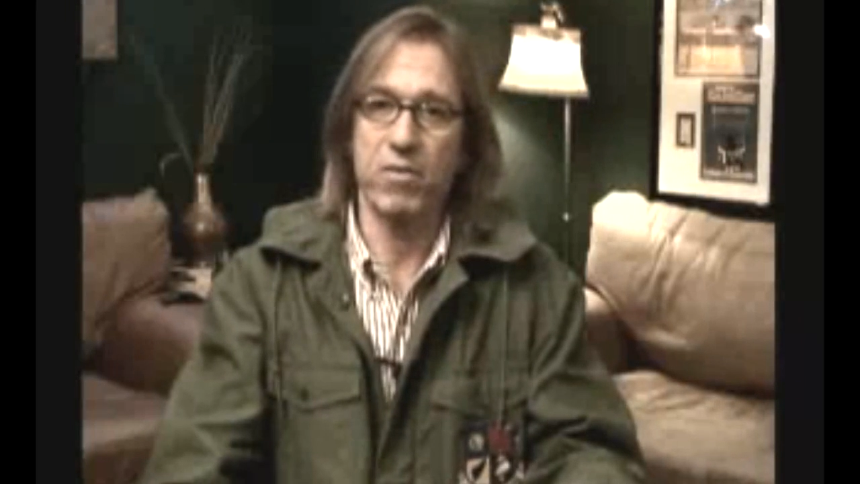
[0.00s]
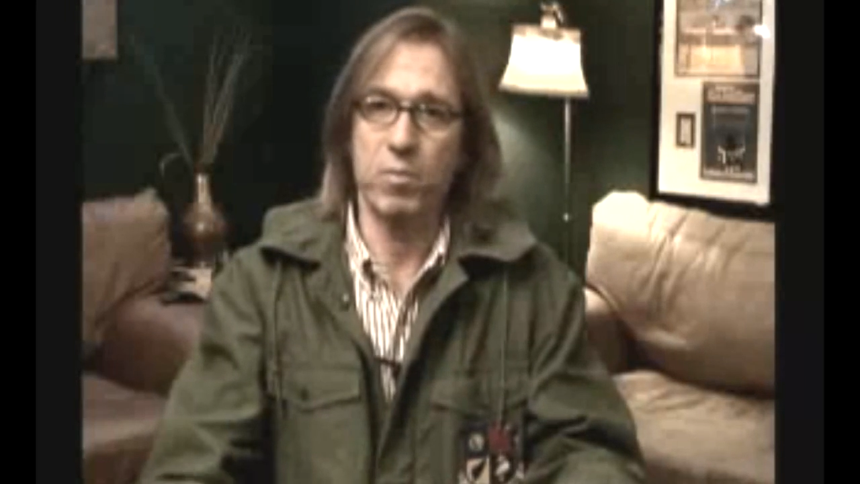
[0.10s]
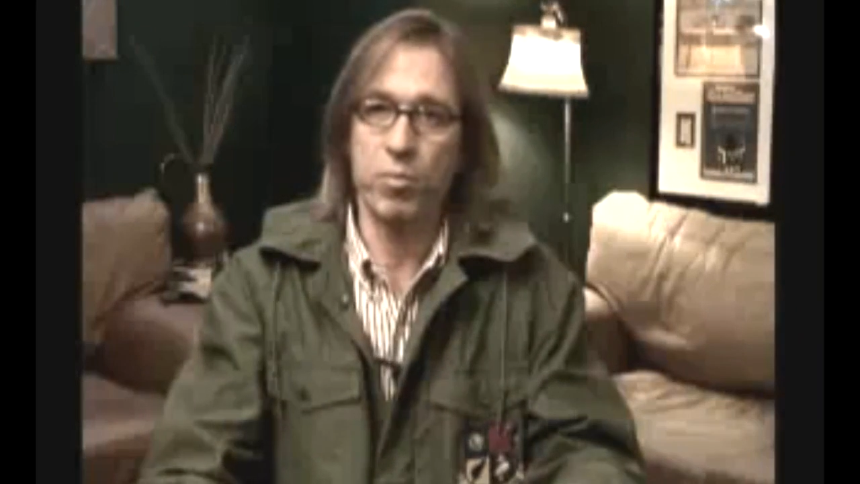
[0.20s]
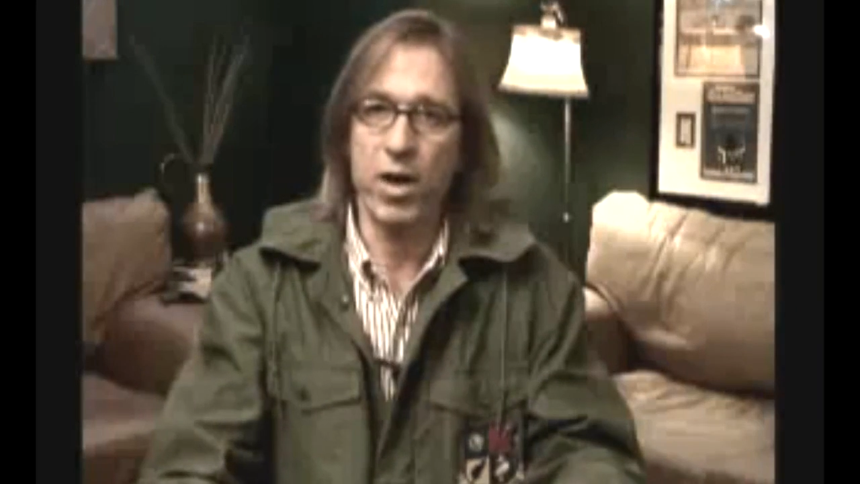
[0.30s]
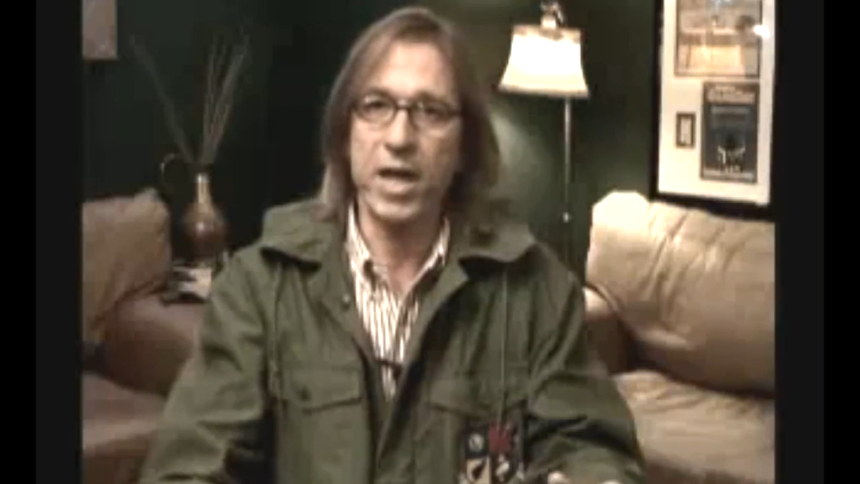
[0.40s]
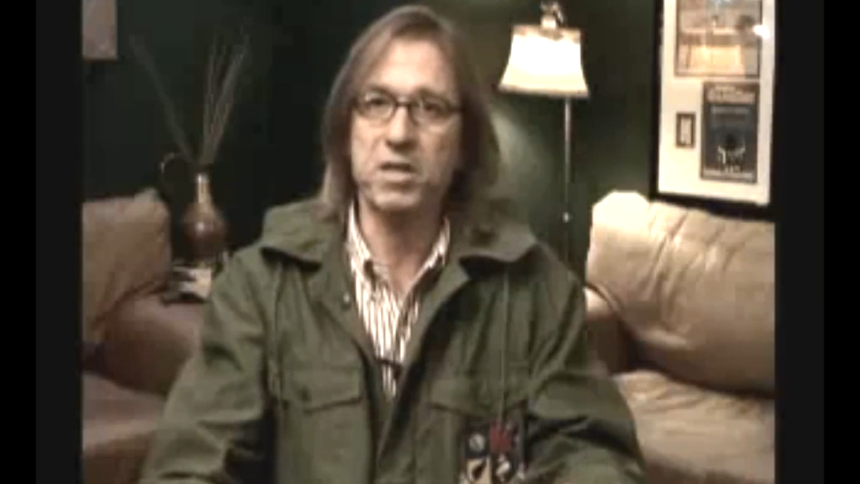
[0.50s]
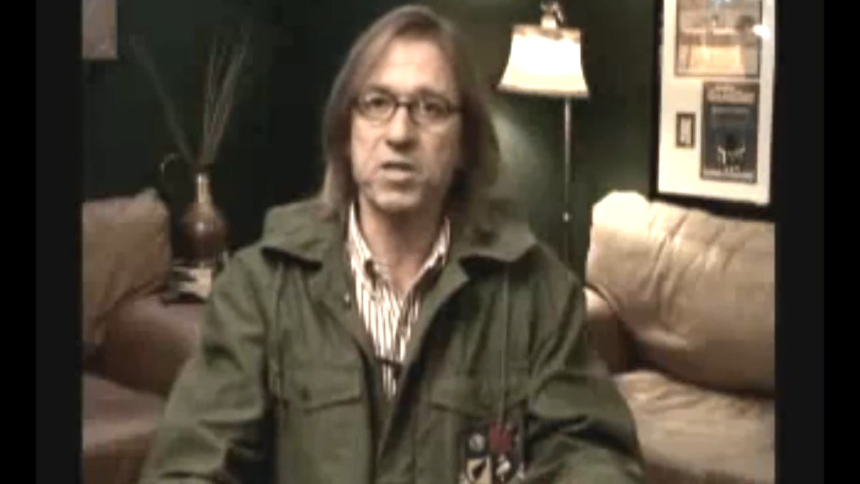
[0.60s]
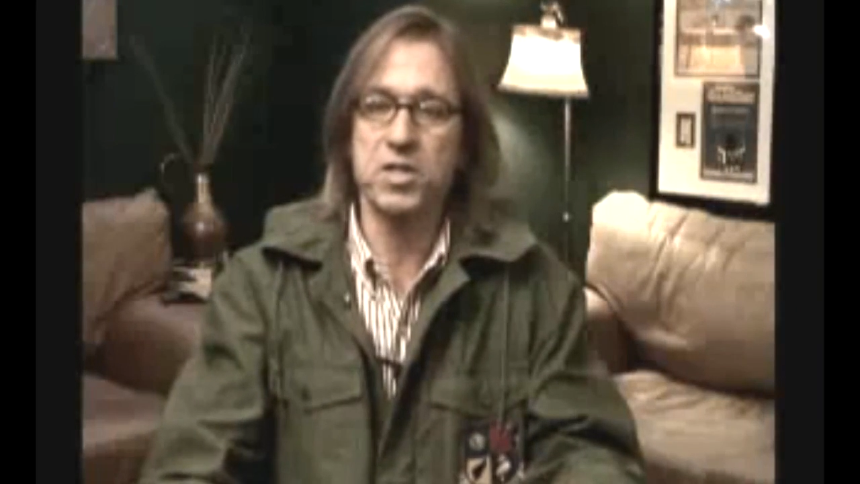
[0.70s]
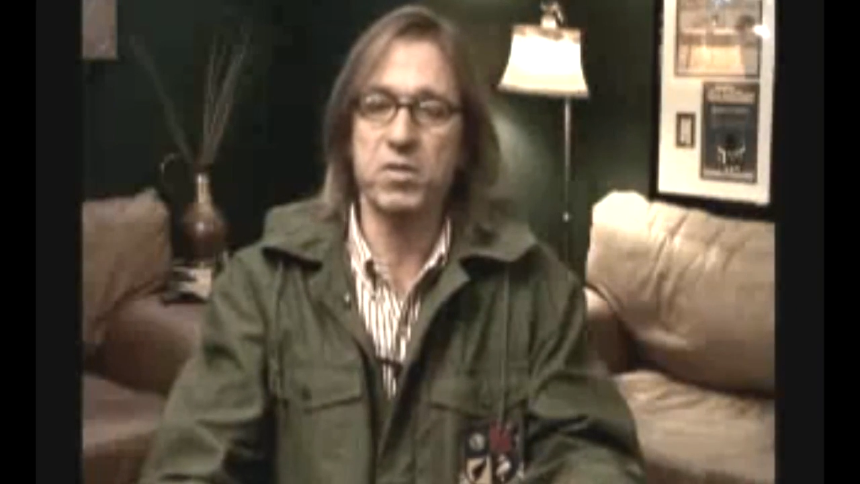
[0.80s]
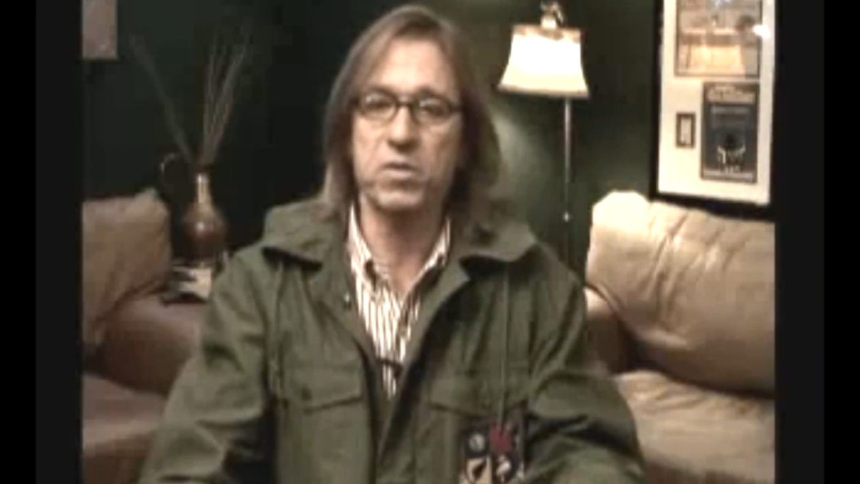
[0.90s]
would
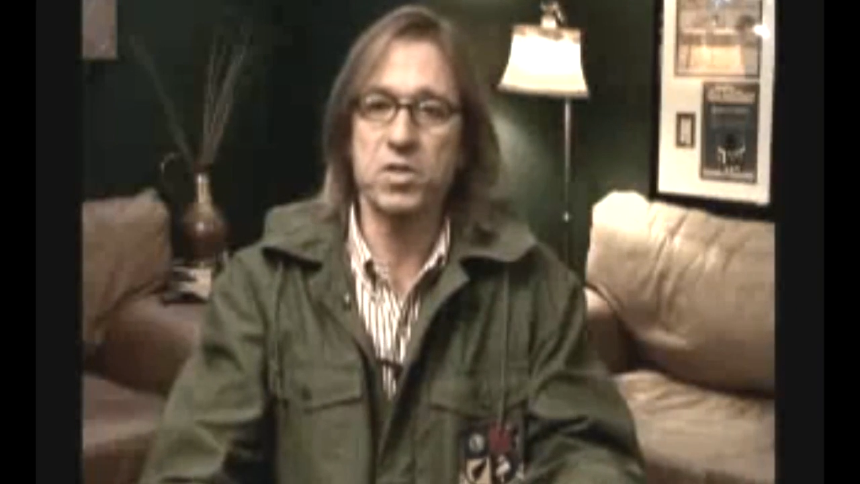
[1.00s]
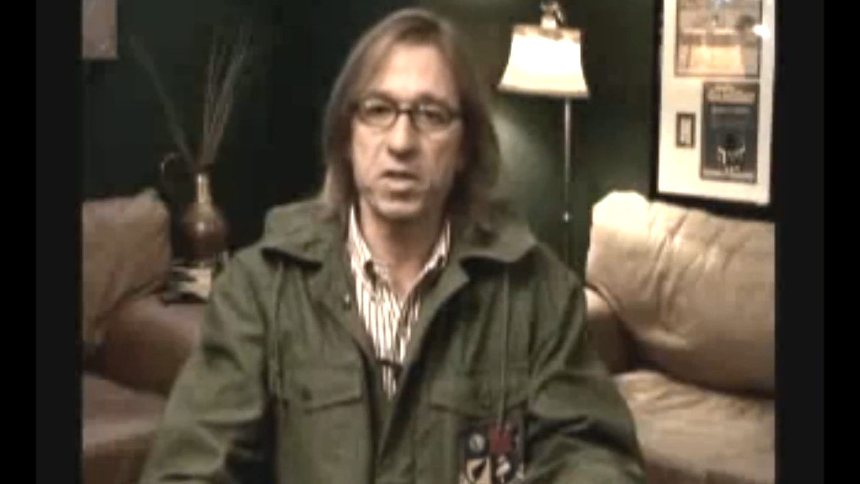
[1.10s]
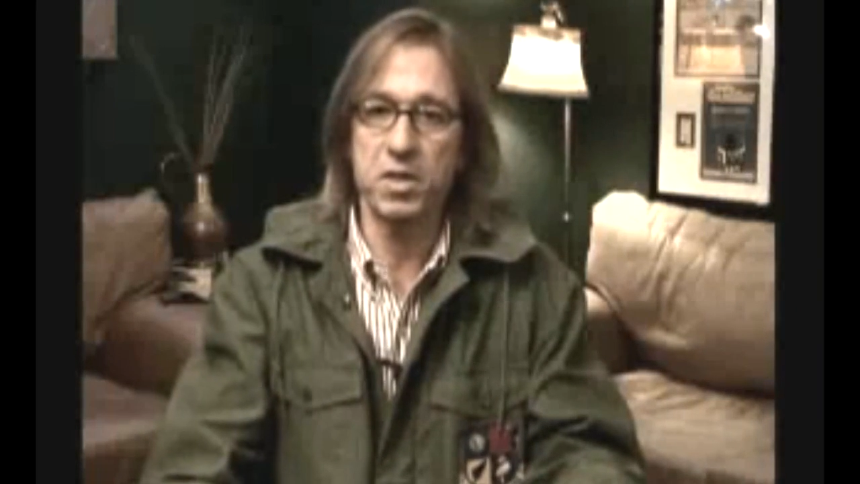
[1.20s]
practice their routine